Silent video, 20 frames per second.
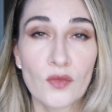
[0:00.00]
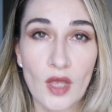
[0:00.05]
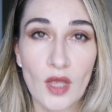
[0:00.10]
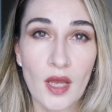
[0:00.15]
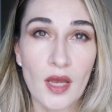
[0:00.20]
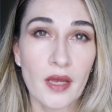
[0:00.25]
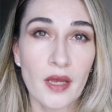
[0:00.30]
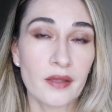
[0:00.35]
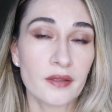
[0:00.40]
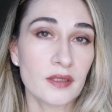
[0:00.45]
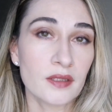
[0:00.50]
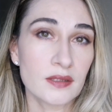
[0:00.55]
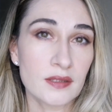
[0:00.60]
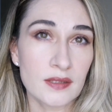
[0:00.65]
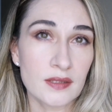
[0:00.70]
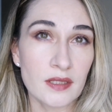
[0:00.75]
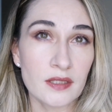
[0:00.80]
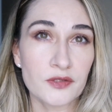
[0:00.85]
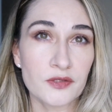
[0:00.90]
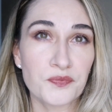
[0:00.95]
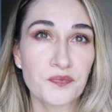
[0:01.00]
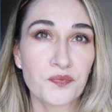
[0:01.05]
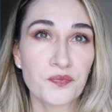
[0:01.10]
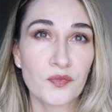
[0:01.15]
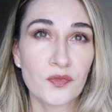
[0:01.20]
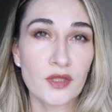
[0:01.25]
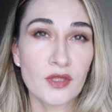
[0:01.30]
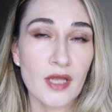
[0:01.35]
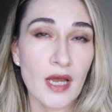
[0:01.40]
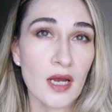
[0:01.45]
and that's it.
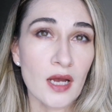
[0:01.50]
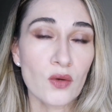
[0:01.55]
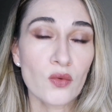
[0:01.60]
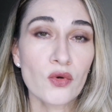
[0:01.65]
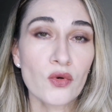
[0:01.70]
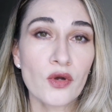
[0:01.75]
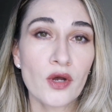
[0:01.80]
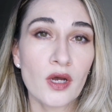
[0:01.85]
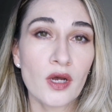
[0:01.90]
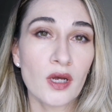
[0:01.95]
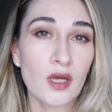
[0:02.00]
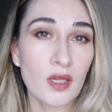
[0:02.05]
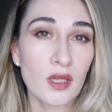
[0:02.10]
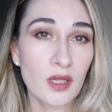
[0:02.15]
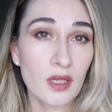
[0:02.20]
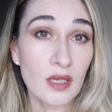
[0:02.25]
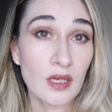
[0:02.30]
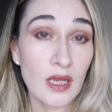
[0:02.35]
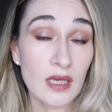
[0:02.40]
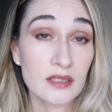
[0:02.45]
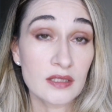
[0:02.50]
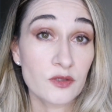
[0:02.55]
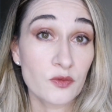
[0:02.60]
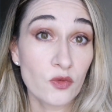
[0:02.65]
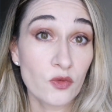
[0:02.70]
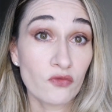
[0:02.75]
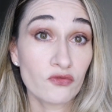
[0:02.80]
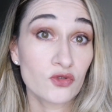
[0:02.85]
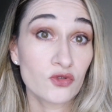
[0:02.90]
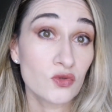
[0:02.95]
Now let's
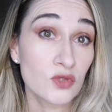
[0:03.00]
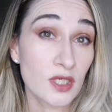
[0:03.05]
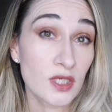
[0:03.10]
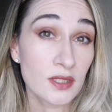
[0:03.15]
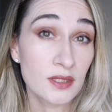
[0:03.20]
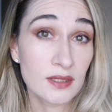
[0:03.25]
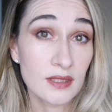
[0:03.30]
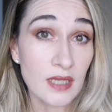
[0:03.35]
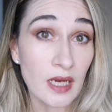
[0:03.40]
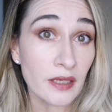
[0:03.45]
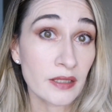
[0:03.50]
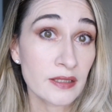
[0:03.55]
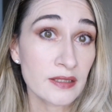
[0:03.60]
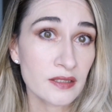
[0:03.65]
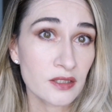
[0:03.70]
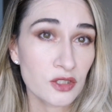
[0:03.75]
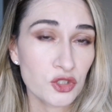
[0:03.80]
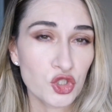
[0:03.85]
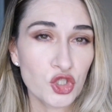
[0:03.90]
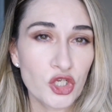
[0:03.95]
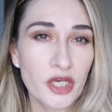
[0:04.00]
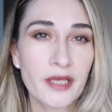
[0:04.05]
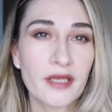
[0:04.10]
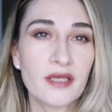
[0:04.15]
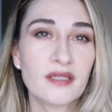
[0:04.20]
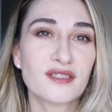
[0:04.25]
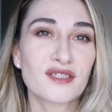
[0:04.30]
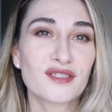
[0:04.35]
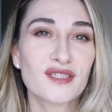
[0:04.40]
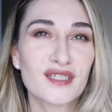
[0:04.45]
move to the darkest
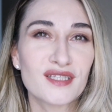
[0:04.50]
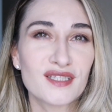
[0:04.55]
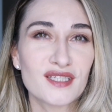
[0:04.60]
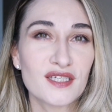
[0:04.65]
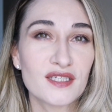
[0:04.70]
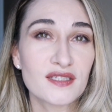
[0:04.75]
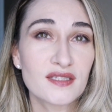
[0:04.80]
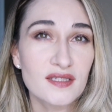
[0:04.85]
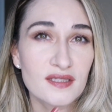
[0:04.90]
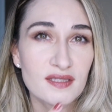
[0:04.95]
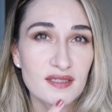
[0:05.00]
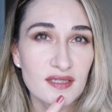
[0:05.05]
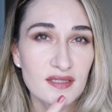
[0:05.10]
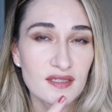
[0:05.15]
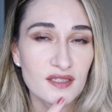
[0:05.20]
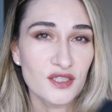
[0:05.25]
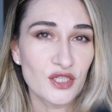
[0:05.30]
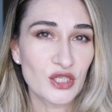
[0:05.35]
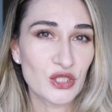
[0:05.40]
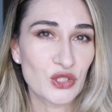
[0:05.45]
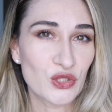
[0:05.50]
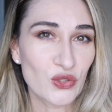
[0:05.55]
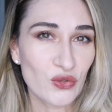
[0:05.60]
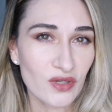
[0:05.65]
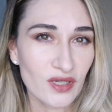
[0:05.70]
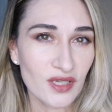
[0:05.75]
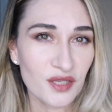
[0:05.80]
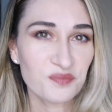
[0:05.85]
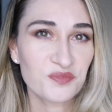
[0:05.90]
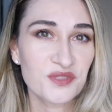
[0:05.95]
shade, that is Sensation
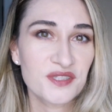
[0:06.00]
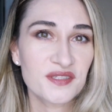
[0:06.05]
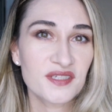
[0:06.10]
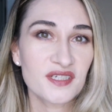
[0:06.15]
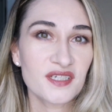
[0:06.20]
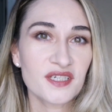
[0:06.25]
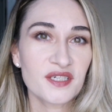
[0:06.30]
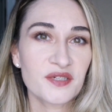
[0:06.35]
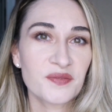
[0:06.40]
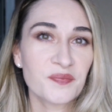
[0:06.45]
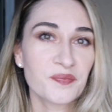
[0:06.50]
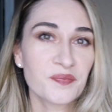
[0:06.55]
lipstick.